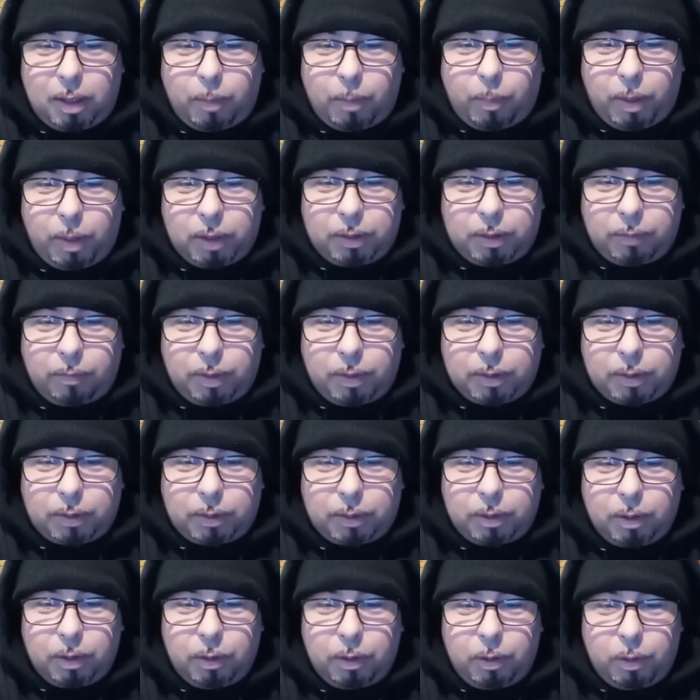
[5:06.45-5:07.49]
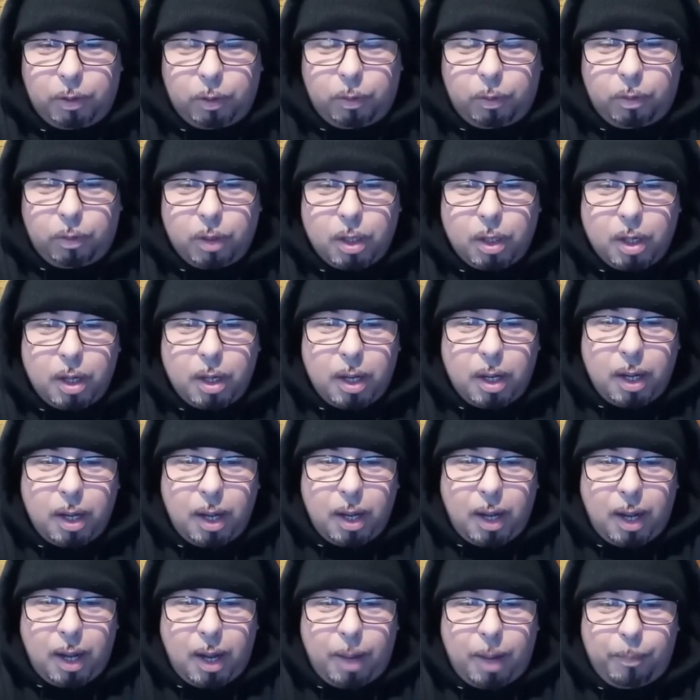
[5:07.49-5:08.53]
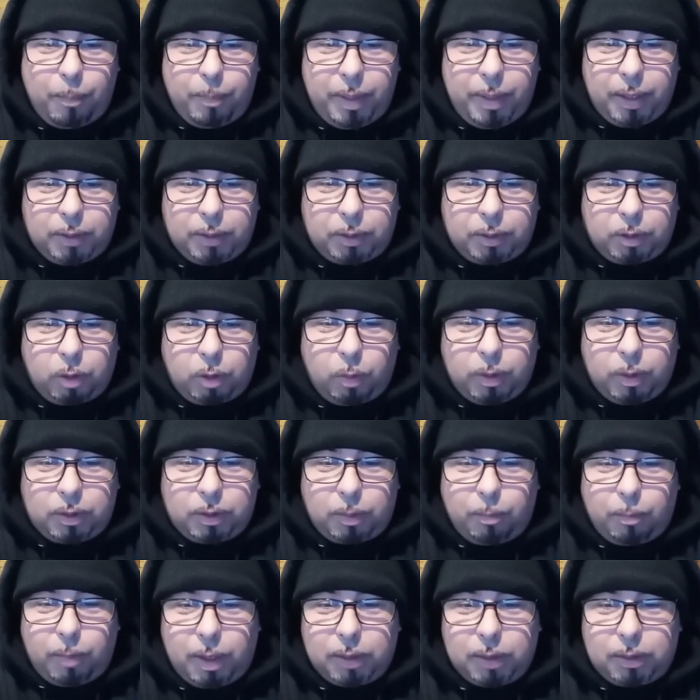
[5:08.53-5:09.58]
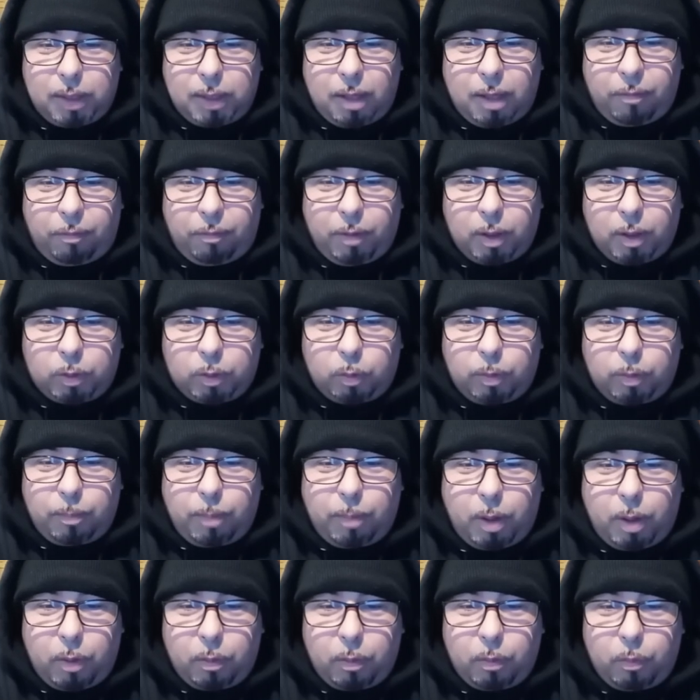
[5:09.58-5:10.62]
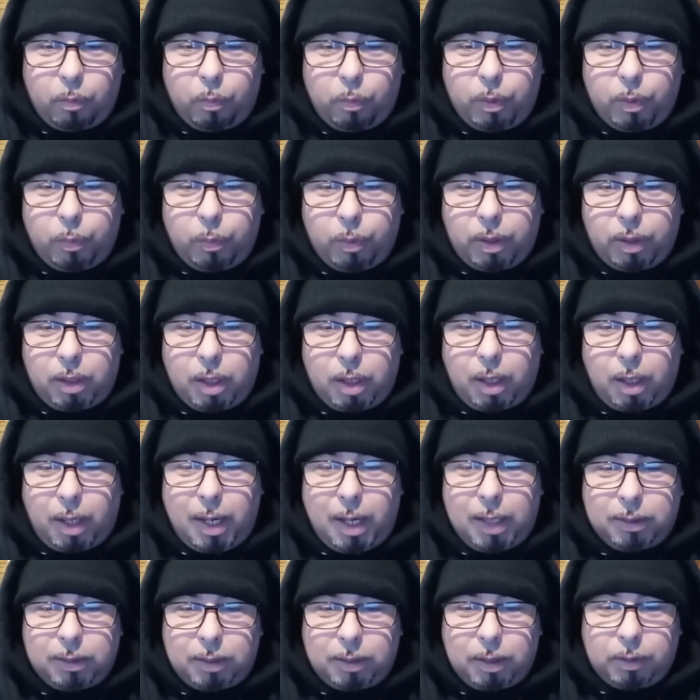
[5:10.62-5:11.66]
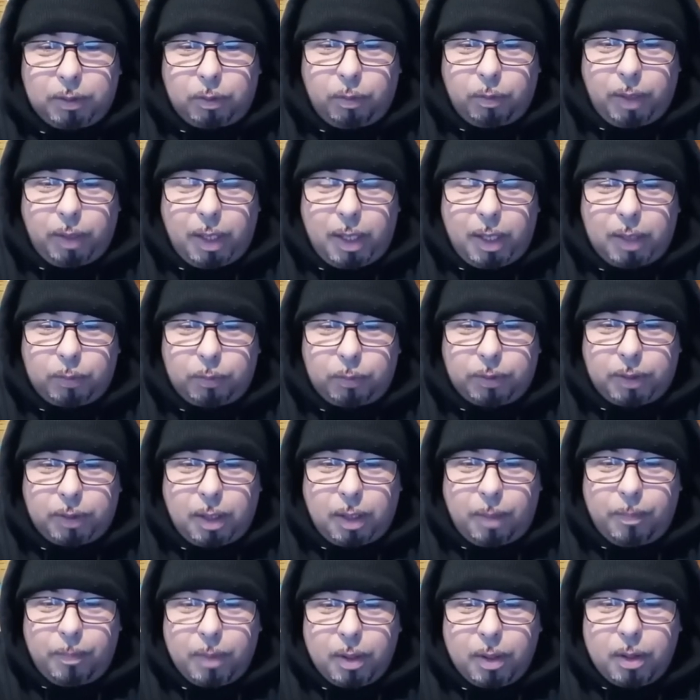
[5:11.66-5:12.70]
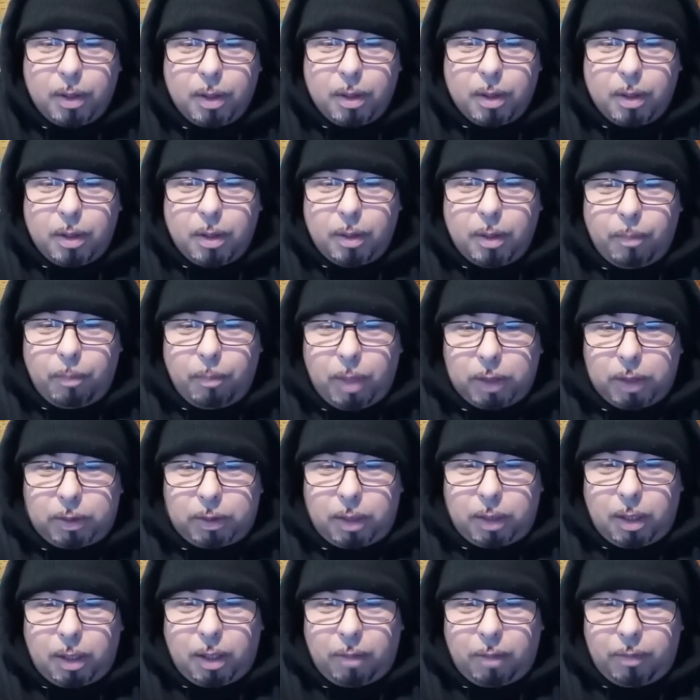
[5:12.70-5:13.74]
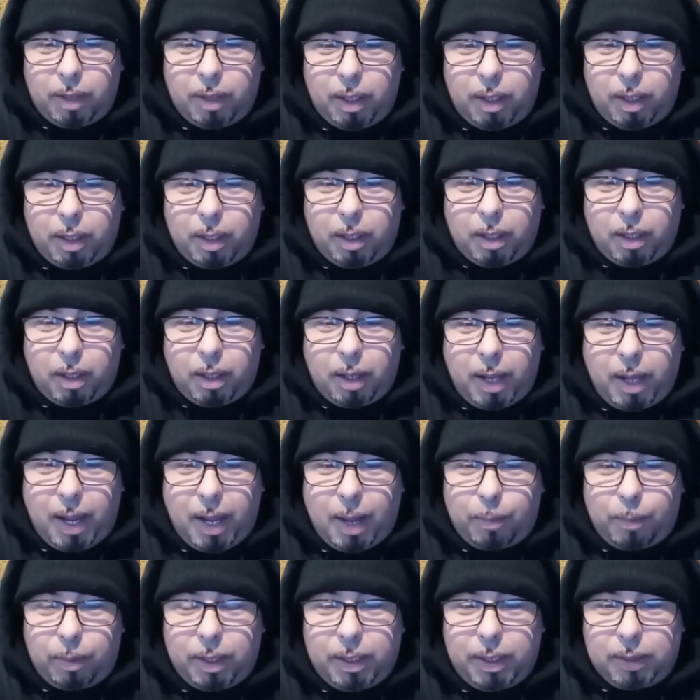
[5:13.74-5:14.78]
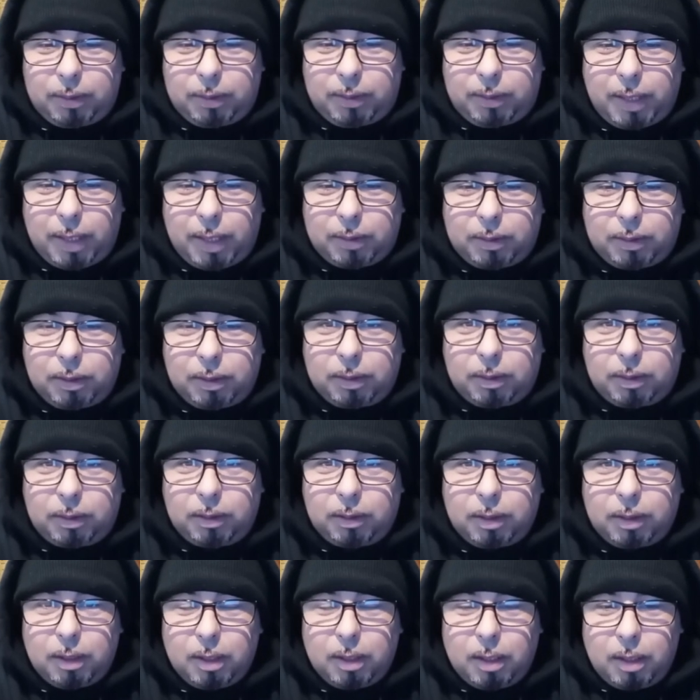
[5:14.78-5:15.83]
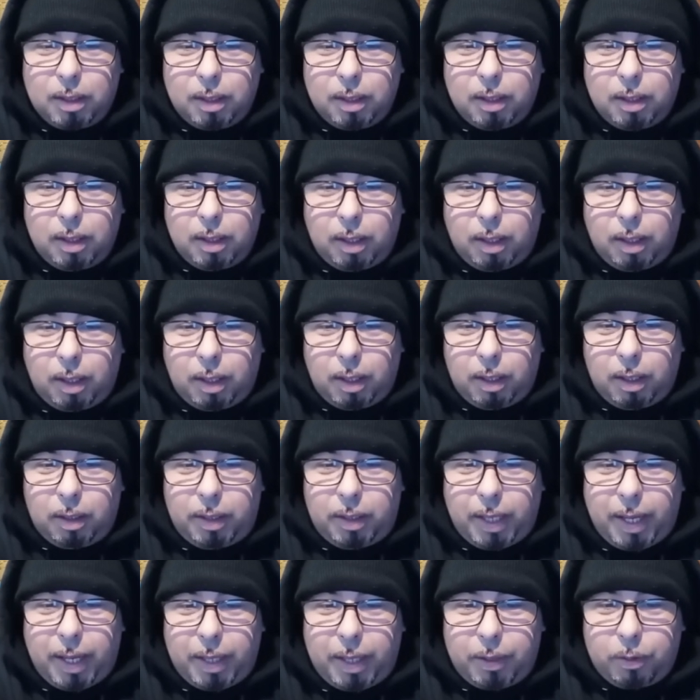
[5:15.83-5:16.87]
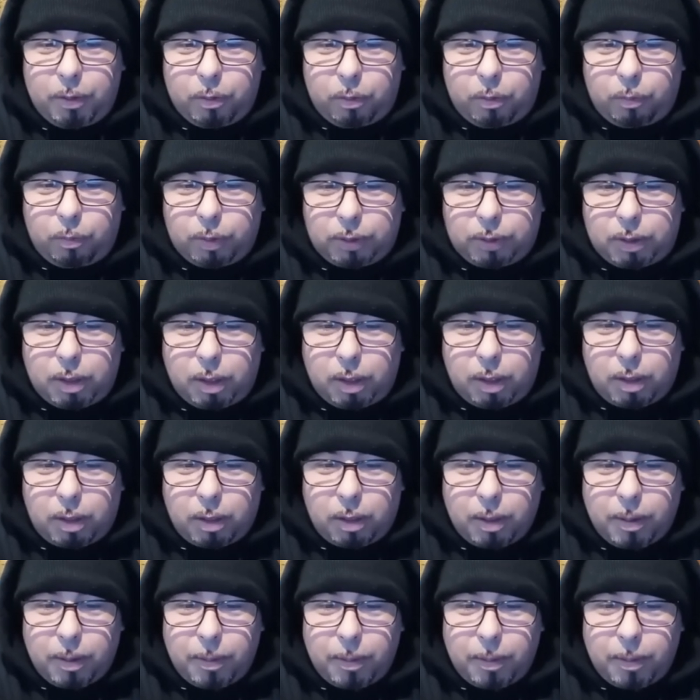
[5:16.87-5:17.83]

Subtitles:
A bunch of us do. I'm mixed, so it's a must. I fucks with both, with the Raza. So, yeah, that's what's up. Much love in Abilene, Texas. Daniel, what's good?